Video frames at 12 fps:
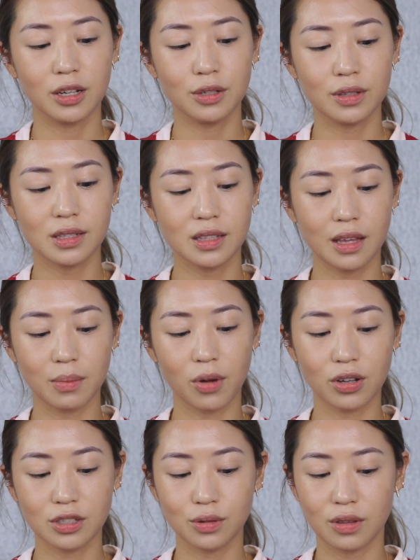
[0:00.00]
gonna do the same
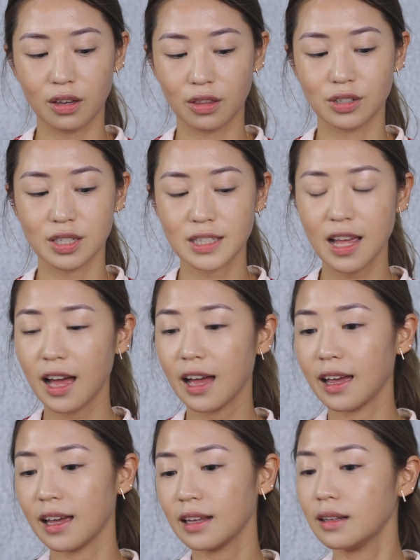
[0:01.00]
onto the other
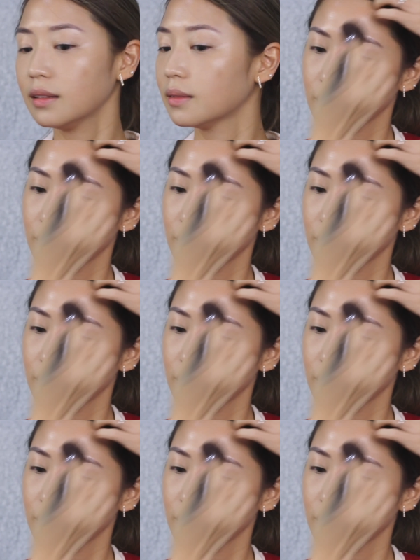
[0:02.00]
side.